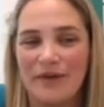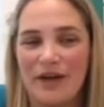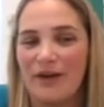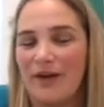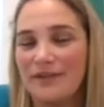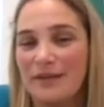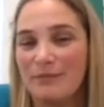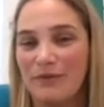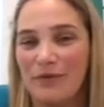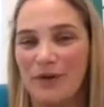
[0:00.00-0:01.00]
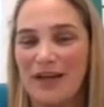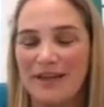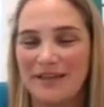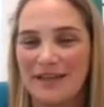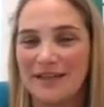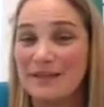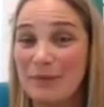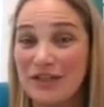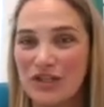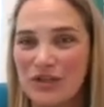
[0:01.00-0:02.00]
I've said before, it's
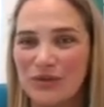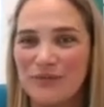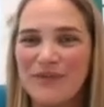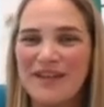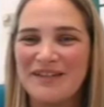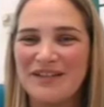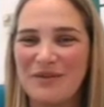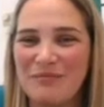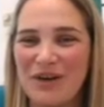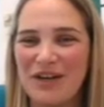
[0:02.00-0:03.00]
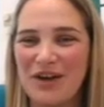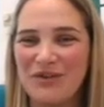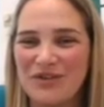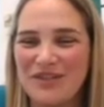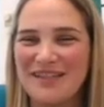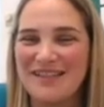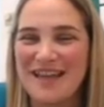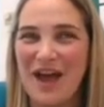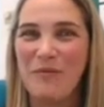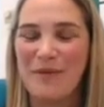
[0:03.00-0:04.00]
magical. So my coach doesn't
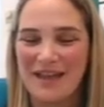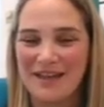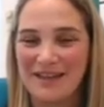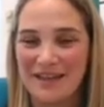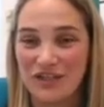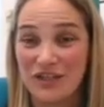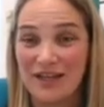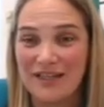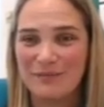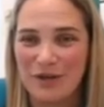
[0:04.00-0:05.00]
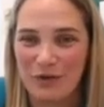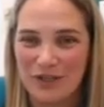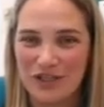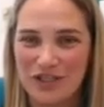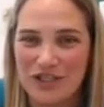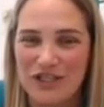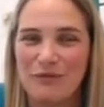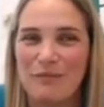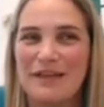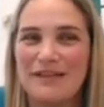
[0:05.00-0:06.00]
tell me anything. She asks me questions. She
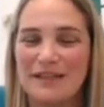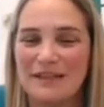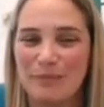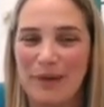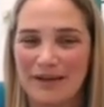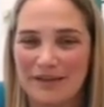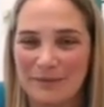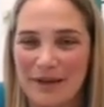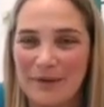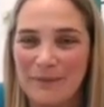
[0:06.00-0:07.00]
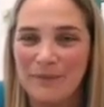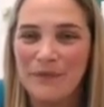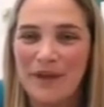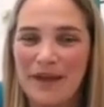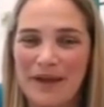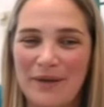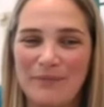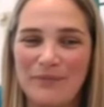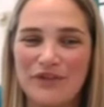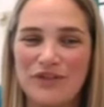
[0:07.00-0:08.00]
repeats things back to me.
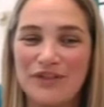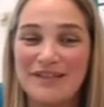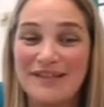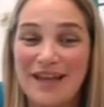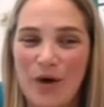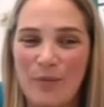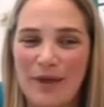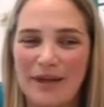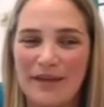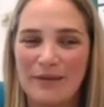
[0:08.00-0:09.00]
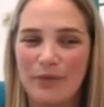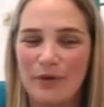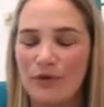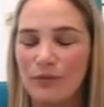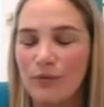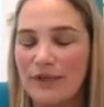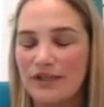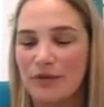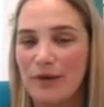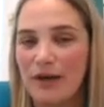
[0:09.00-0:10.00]
She doesn't tell me anything, but you always
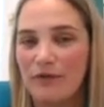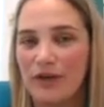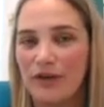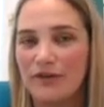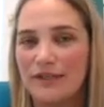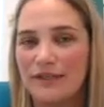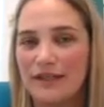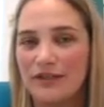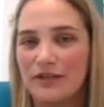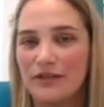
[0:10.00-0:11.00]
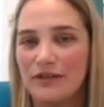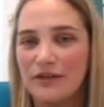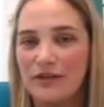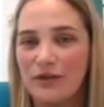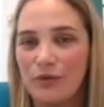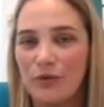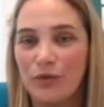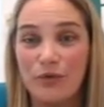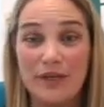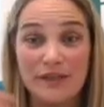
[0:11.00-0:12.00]
come out of a coaching session with
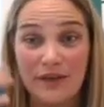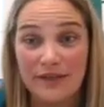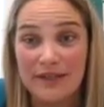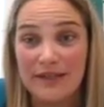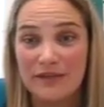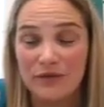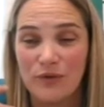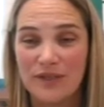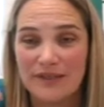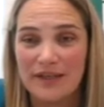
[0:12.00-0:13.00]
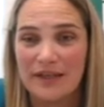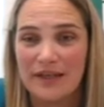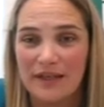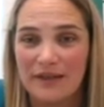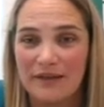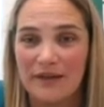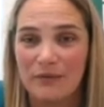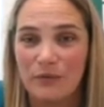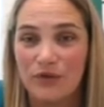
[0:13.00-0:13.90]
all these ideas and all this thinking that